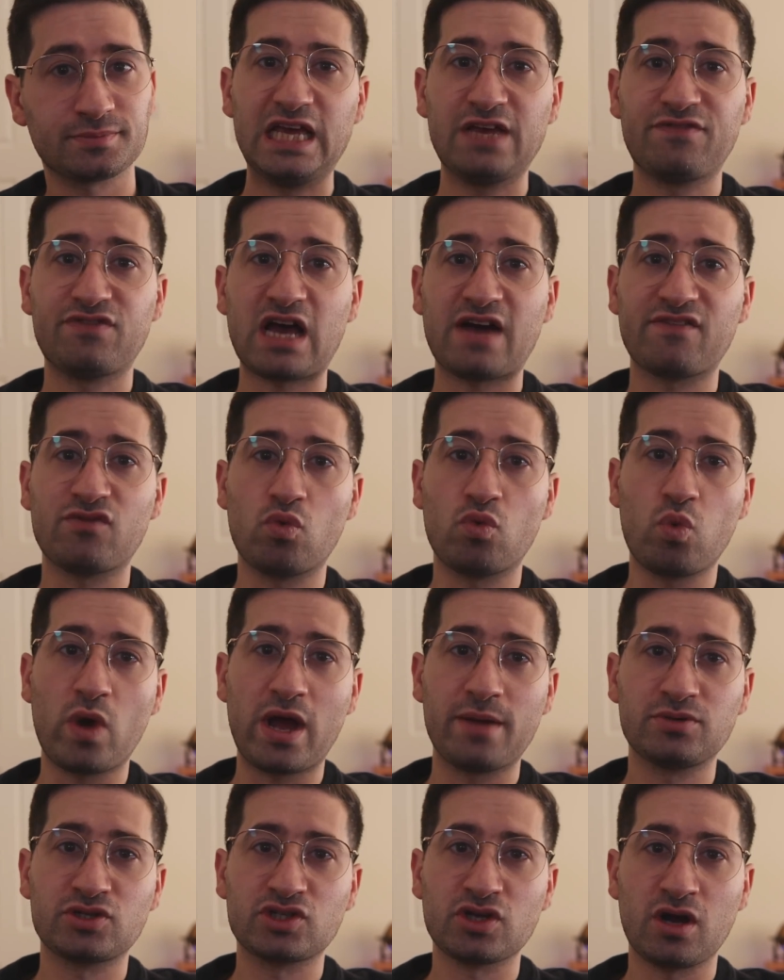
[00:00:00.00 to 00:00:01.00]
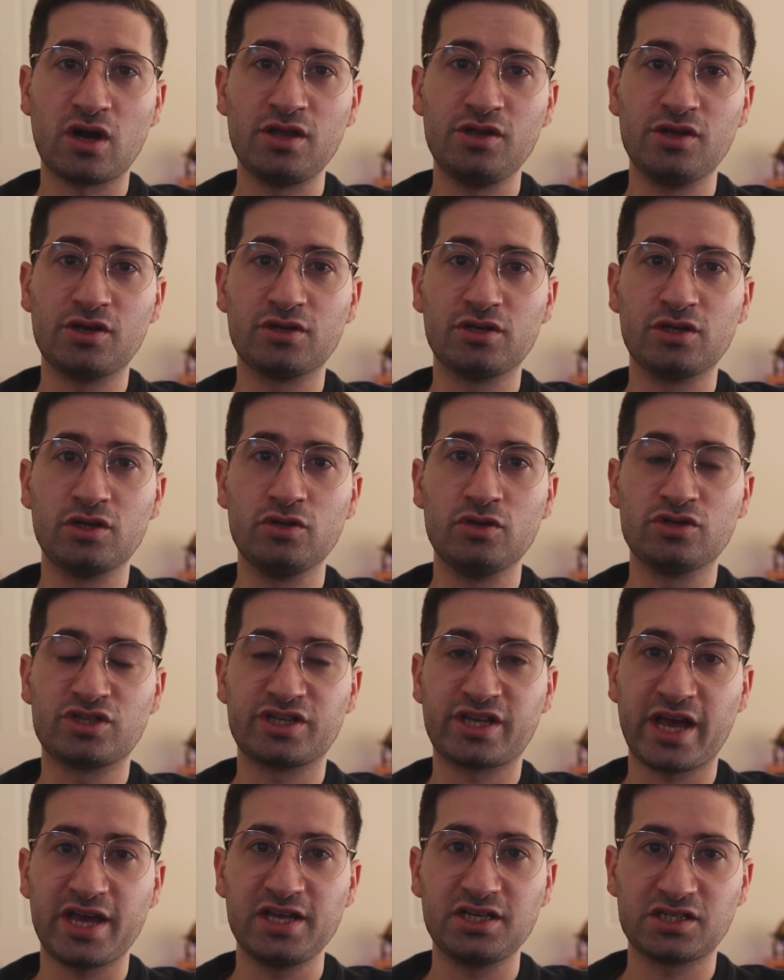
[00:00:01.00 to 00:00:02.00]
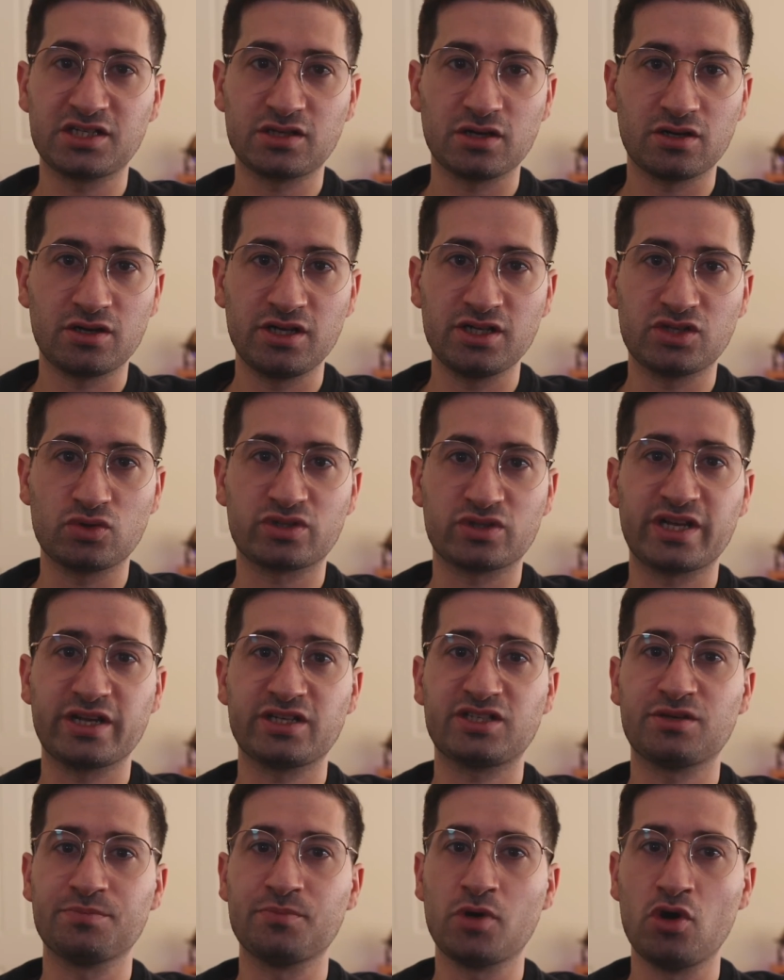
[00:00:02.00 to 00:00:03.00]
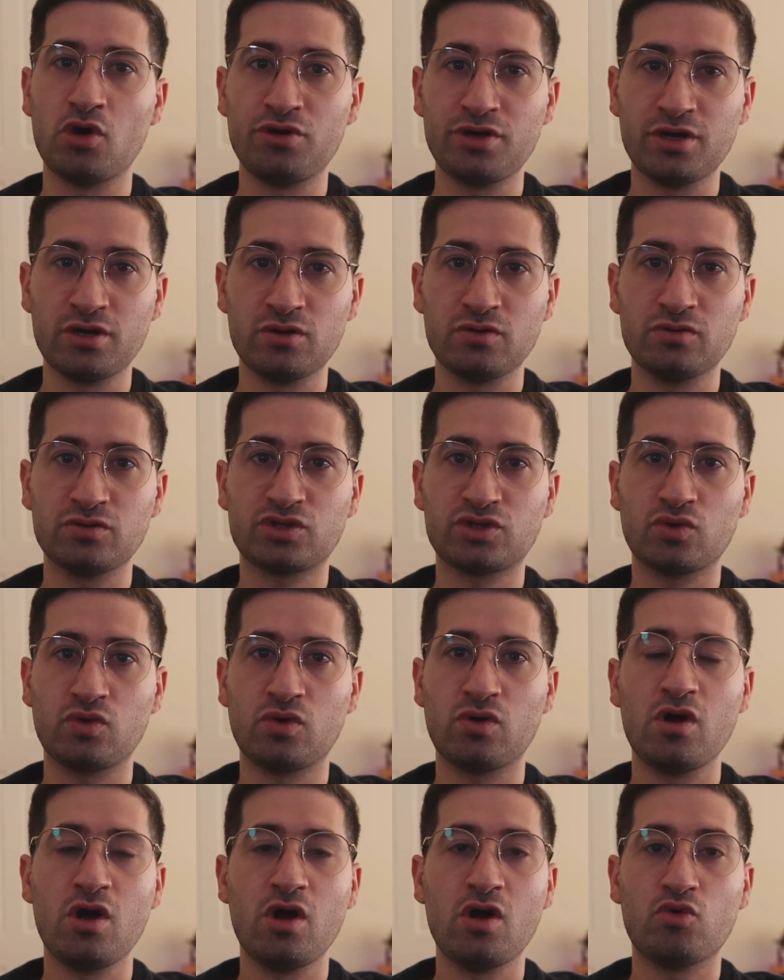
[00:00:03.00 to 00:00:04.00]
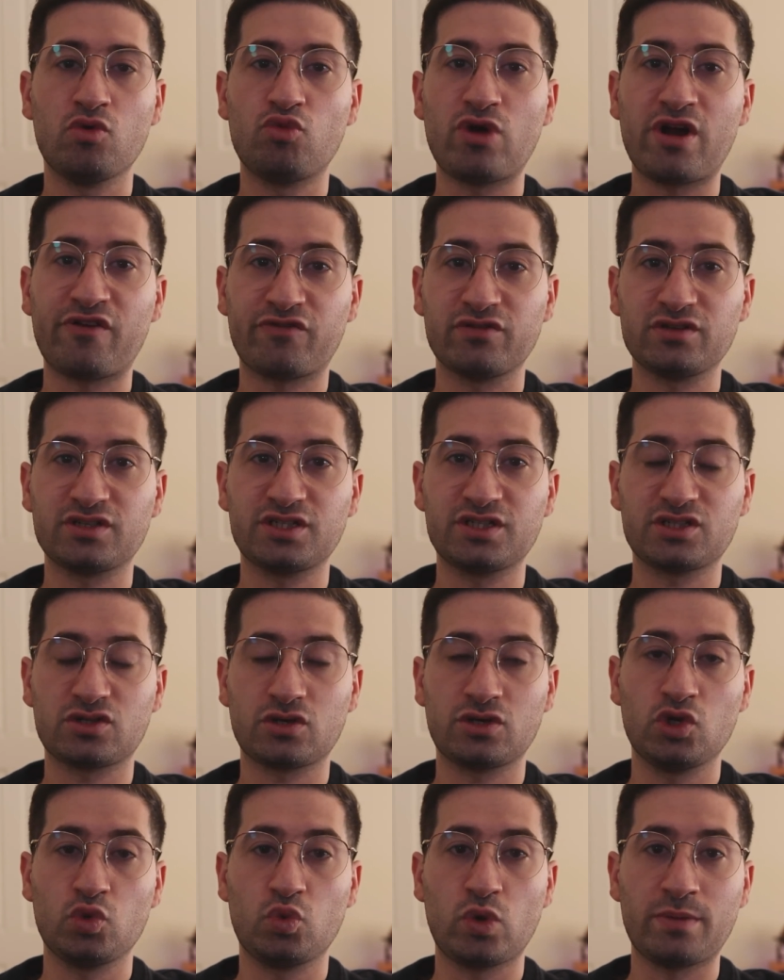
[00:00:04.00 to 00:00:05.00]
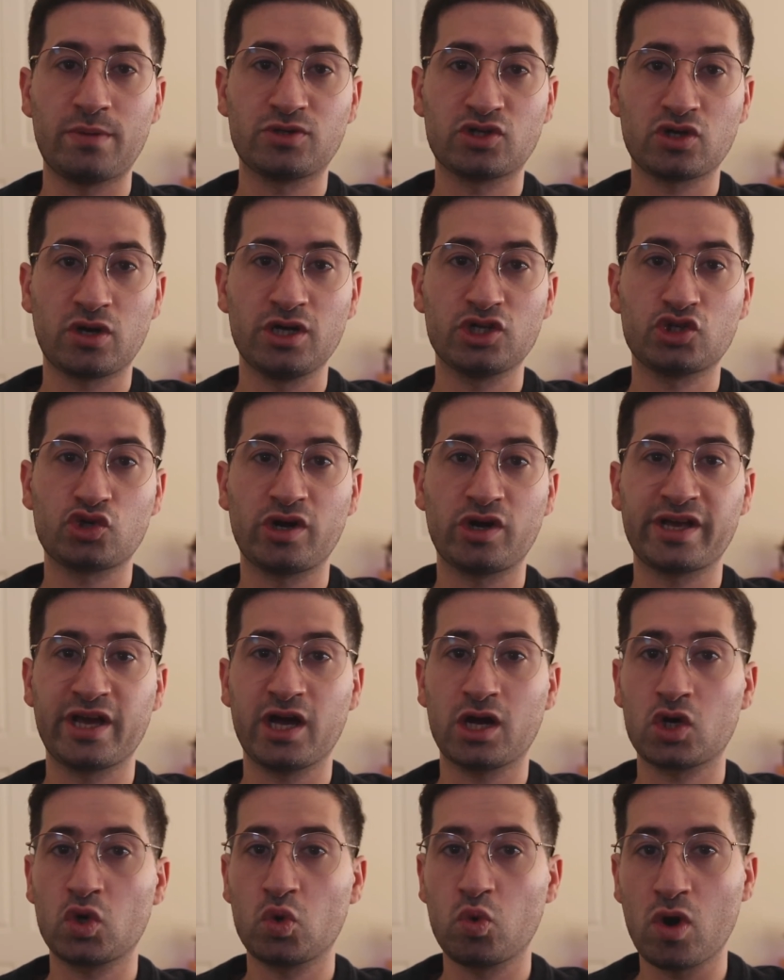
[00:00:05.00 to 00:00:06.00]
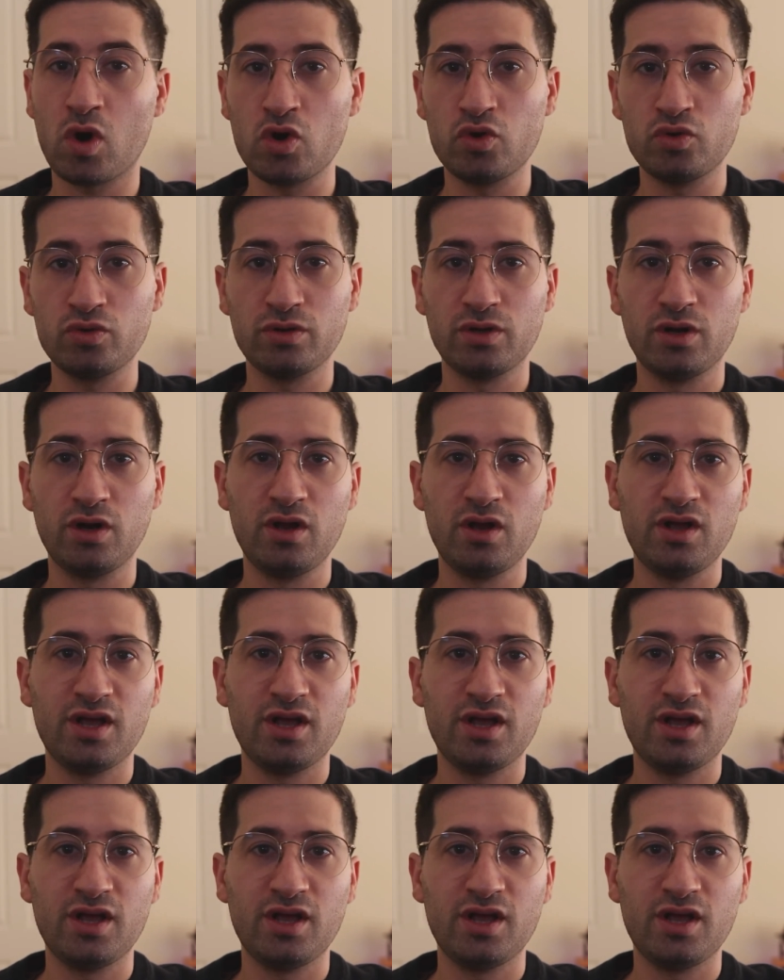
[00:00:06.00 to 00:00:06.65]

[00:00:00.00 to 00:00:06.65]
If you have a website, you can use case studies or testimonials or references on your website. Try and get a quote.